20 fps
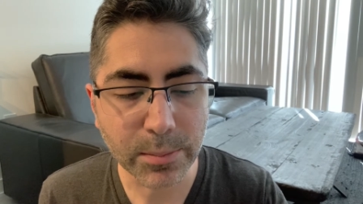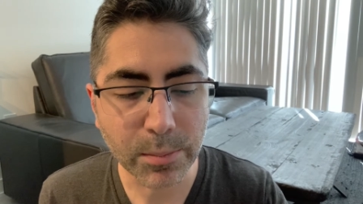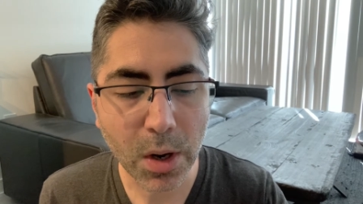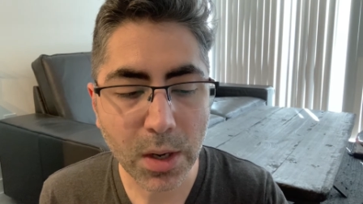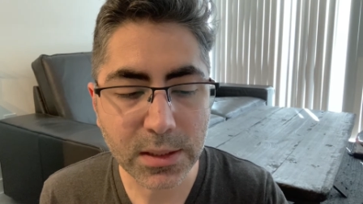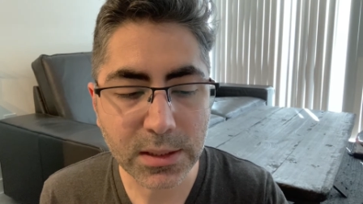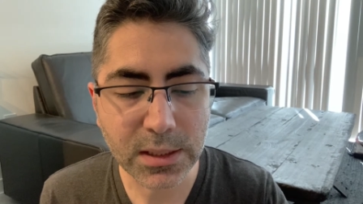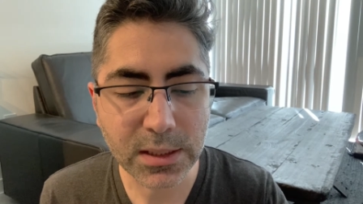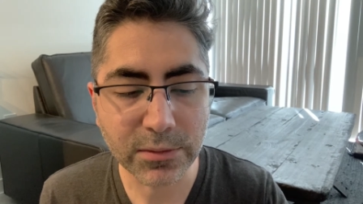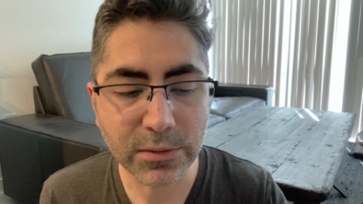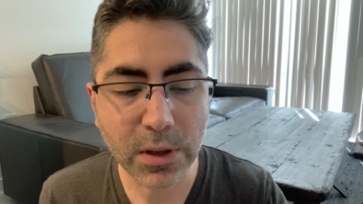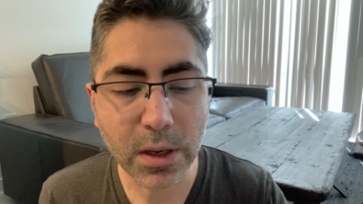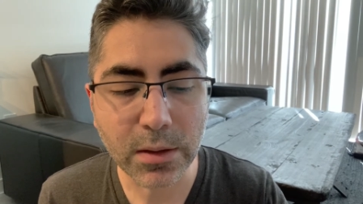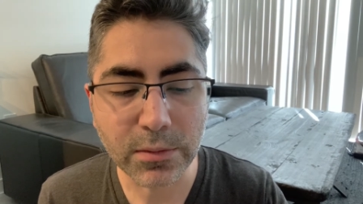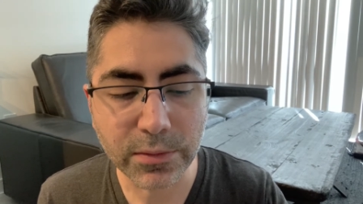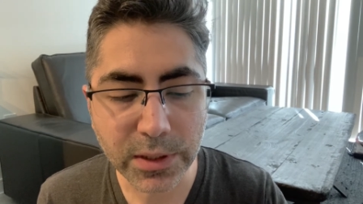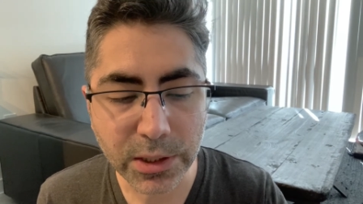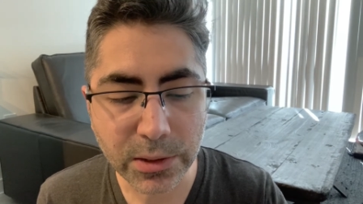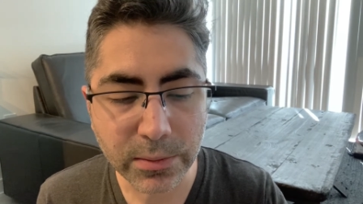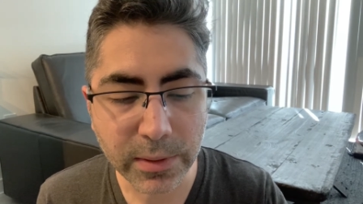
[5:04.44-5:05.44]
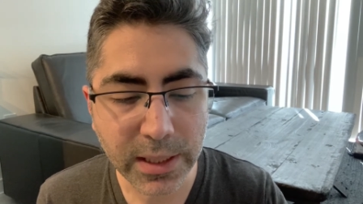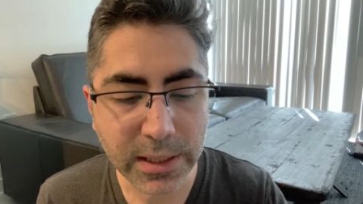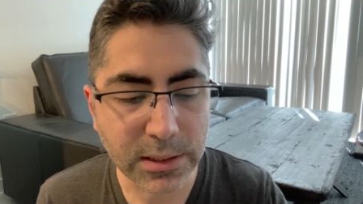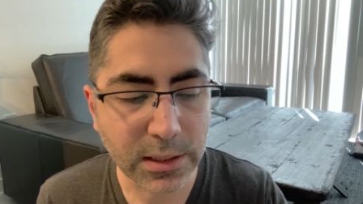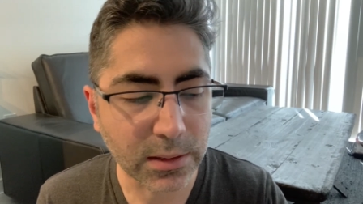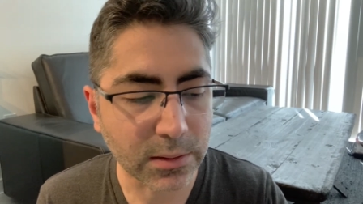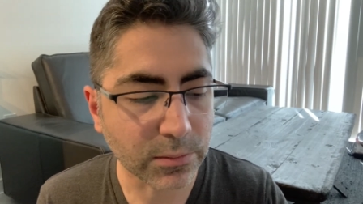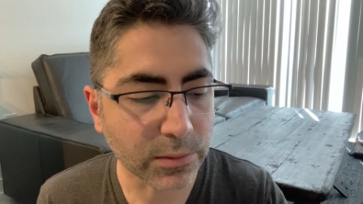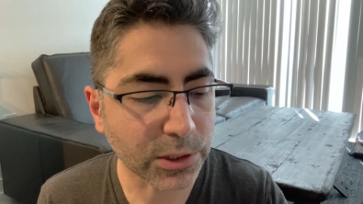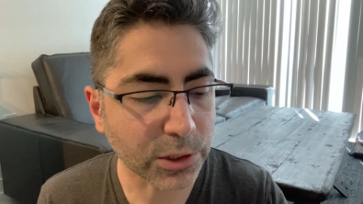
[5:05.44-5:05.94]
positive
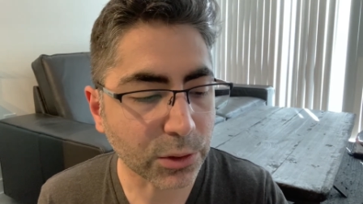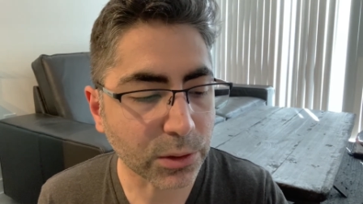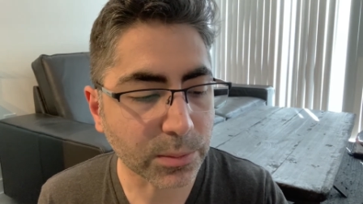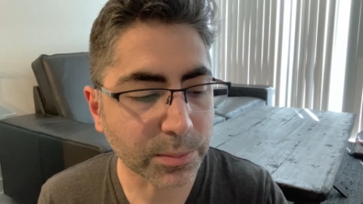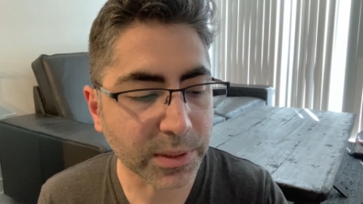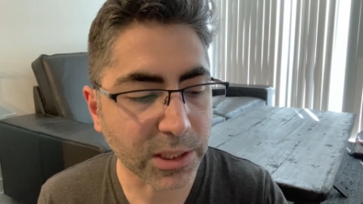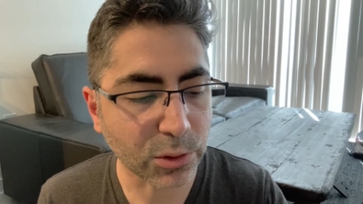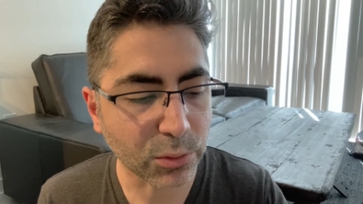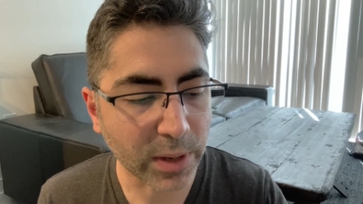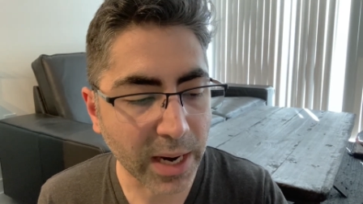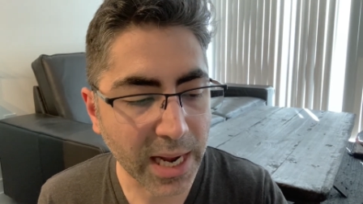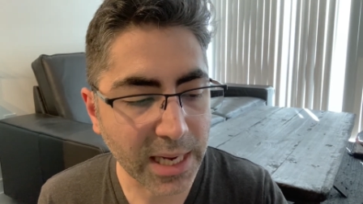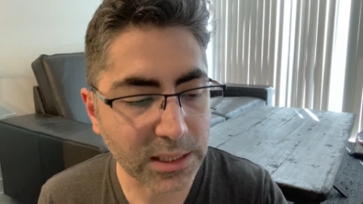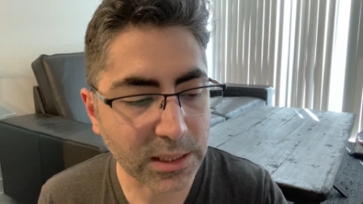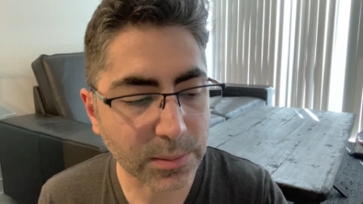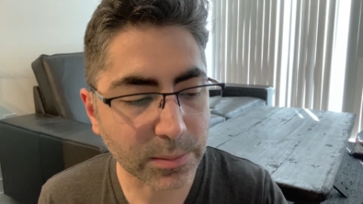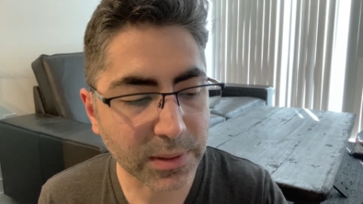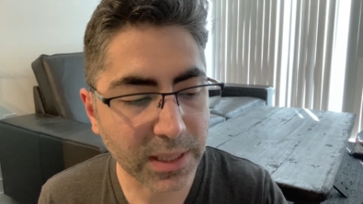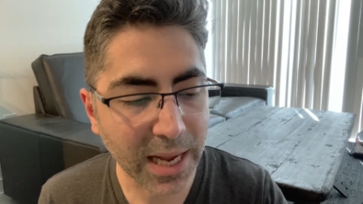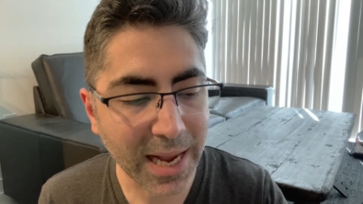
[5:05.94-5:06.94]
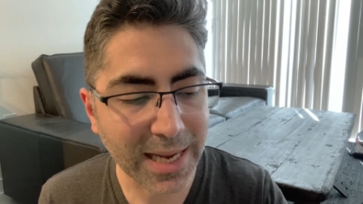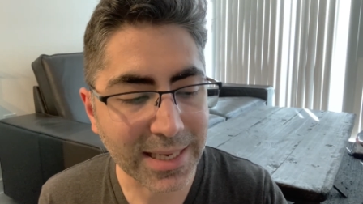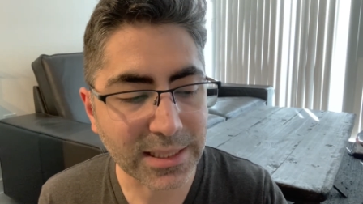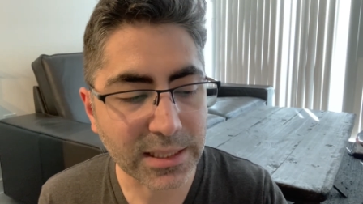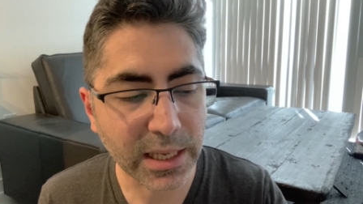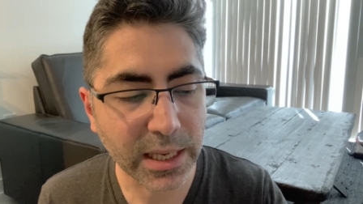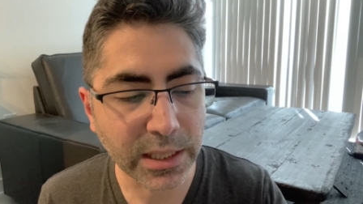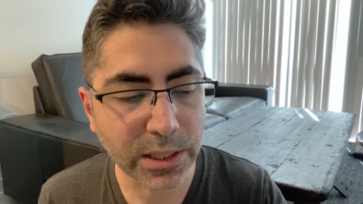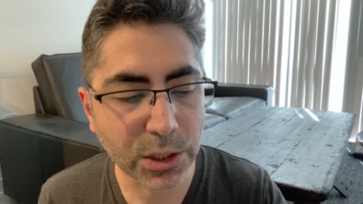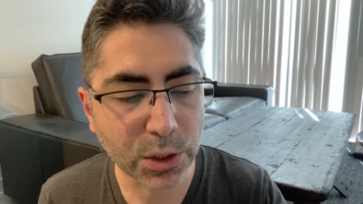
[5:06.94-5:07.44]
configuration which could be grasped as
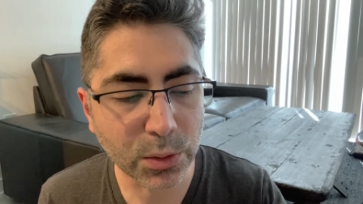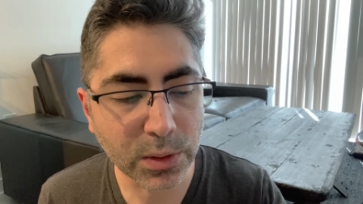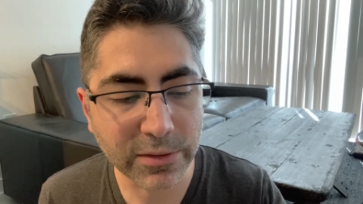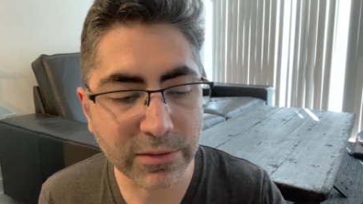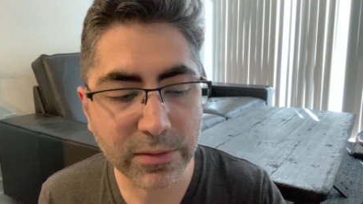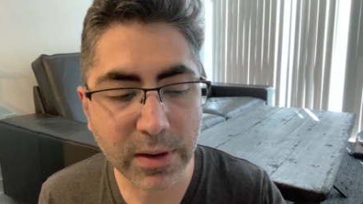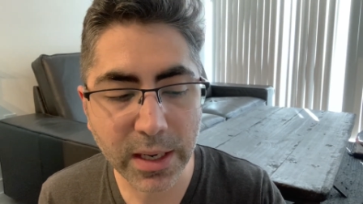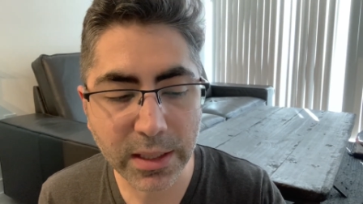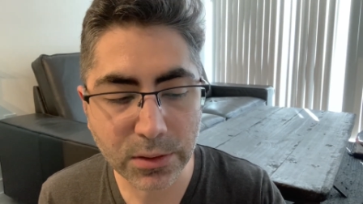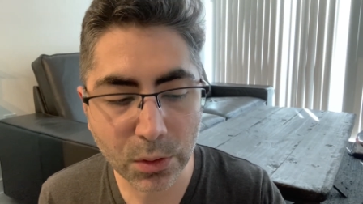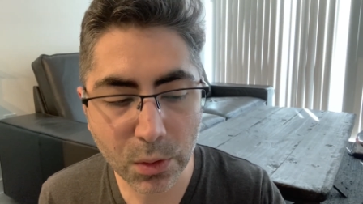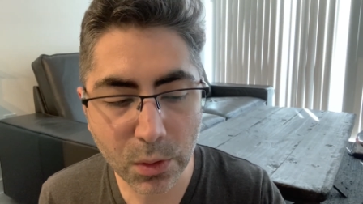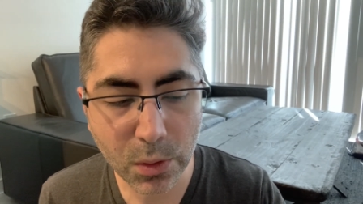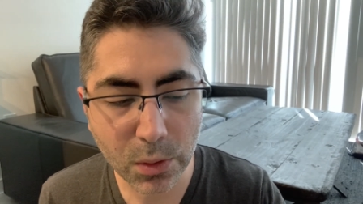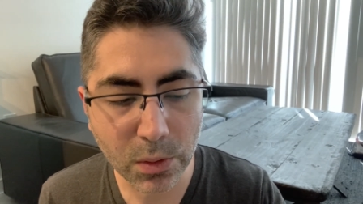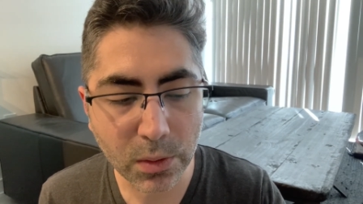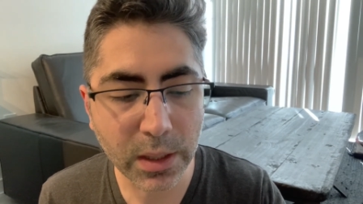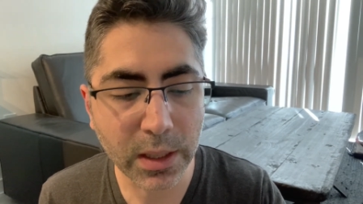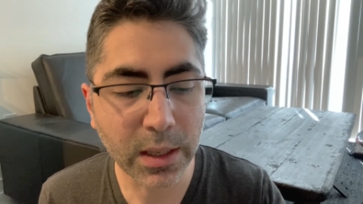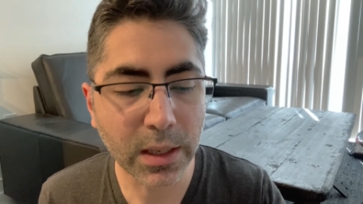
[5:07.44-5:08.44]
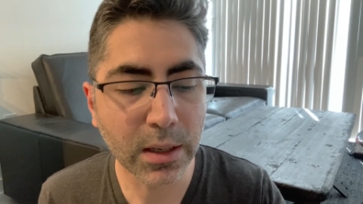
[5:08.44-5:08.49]
a unified whole.